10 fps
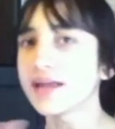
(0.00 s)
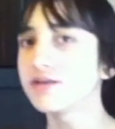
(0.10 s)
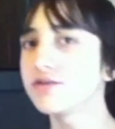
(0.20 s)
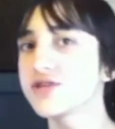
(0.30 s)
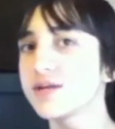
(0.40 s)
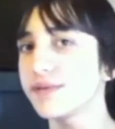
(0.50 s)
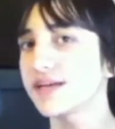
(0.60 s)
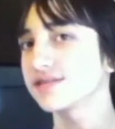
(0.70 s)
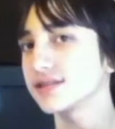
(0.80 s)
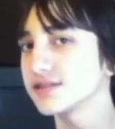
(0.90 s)
I used it
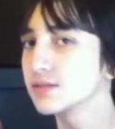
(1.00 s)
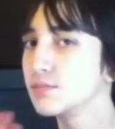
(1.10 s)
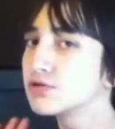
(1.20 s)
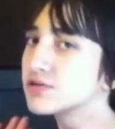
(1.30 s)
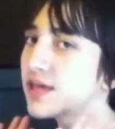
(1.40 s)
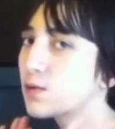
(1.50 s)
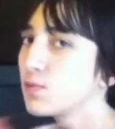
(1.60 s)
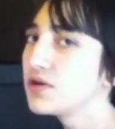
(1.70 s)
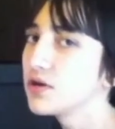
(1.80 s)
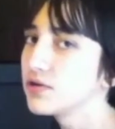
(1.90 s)
because it's the most like
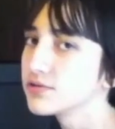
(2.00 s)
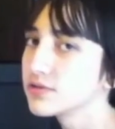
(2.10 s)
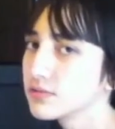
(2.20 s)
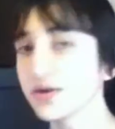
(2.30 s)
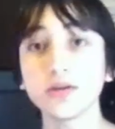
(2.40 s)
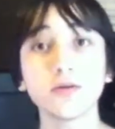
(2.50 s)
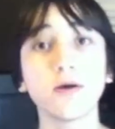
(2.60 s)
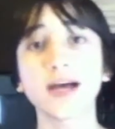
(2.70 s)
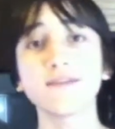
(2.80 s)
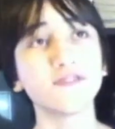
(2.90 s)
Windows. But you
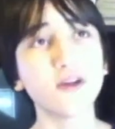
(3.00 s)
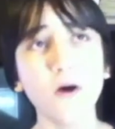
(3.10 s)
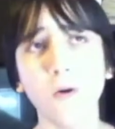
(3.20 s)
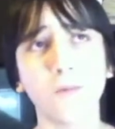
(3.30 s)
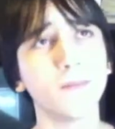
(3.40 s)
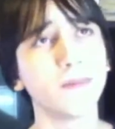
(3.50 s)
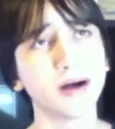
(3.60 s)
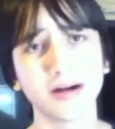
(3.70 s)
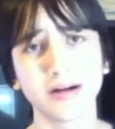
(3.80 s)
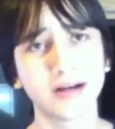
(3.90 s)
have GNOME,
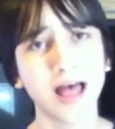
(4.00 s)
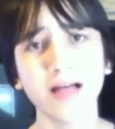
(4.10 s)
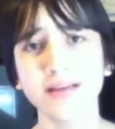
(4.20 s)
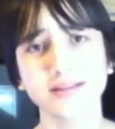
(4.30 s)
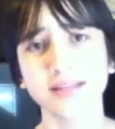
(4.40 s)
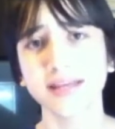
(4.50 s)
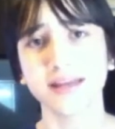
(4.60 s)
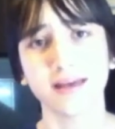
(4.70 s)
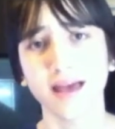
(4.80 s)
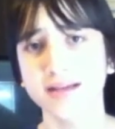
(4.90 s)
uh,
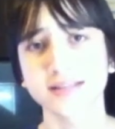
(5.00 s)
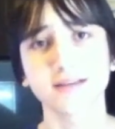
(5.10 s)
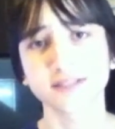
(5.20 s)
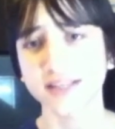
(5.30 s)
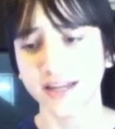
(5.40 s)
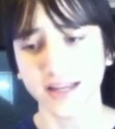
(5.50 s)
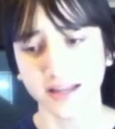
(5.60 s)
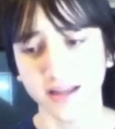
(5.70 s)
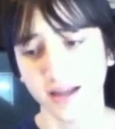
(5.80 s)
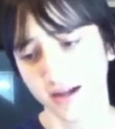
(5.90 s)
LXDE,
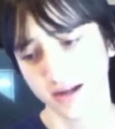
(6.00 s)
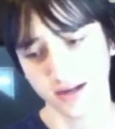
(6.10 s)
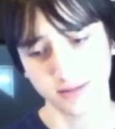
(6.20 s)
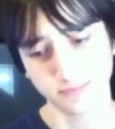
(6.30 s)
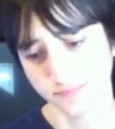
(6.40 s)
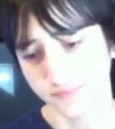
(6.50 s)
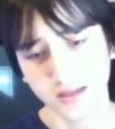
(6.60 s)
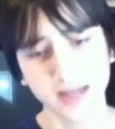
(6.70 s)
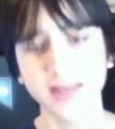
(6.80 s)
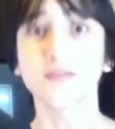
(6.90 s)
XFCE, um,
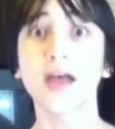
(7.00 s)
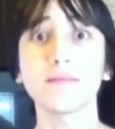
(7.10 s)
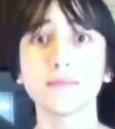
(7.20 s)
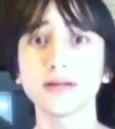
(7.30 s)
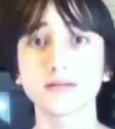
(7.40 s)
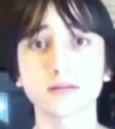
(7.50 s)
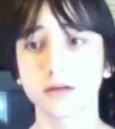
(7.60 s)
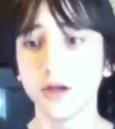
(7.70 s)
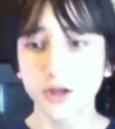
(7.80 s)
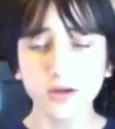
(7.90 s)

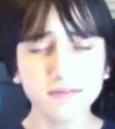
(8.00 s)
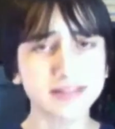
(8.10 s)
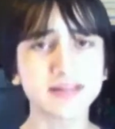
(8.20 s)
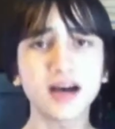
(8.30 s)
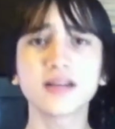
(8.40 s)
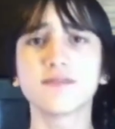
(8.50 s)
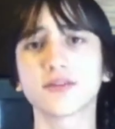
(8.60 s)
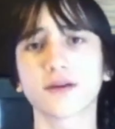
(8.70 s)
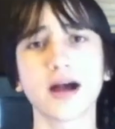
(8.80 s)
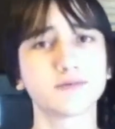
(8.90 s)
Enlightenment, you have a ton of
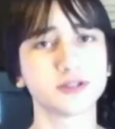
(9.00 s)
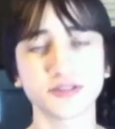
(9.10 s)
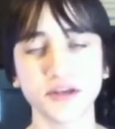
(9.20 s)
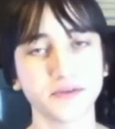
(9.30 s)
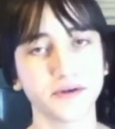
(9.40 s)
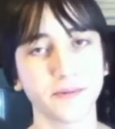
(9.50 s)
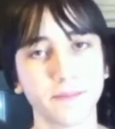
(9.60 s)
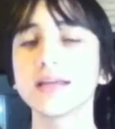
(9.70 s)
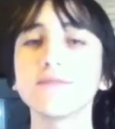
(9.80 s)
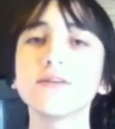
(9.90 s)
other options out there.
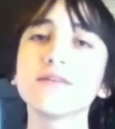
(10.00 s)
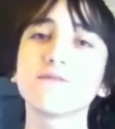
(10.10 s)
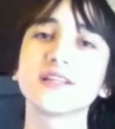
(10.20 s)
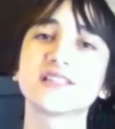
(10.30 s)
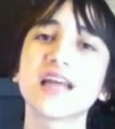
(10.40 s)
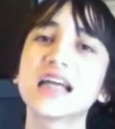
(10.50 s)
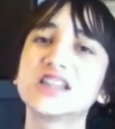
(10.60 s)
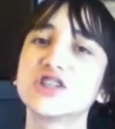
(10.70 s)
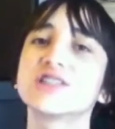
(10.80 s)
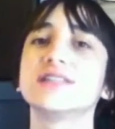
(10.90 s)
And even if it's
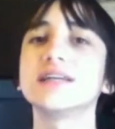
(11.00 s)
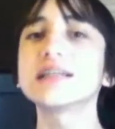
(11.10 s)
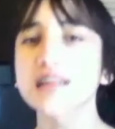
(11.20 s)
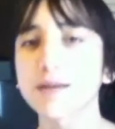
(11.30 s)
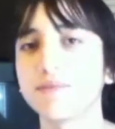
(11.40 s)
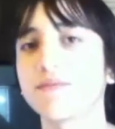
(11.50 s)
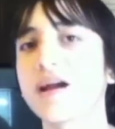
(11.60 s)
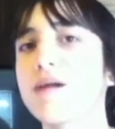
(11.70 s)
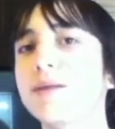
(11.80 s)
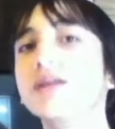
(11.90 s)
not just the desktop
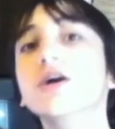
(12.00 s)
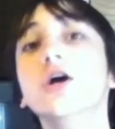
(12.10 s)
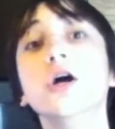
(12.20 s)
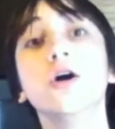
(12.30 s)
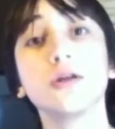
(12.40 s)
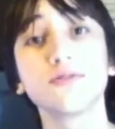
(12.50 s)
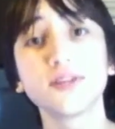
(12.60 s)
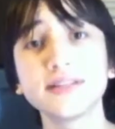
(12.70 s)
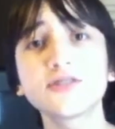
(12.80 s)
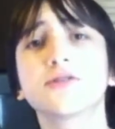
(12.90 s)
environment,
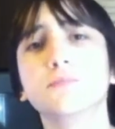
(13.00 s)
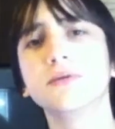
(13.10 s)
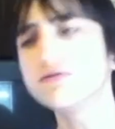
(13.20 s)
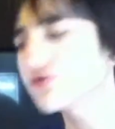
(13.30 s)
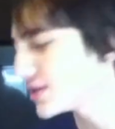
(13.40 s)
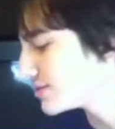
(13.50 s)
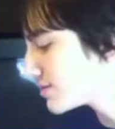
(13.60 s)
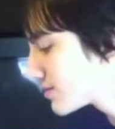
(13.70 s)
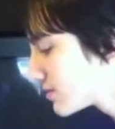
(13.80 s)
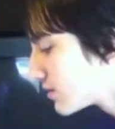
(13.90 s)
the
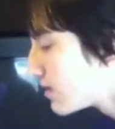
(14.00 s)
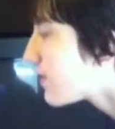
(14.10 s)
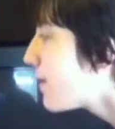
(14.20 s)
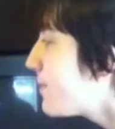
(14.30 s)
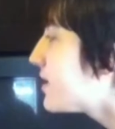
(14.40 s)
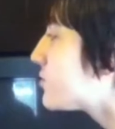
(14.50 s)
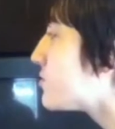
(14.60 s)
distributions. Let me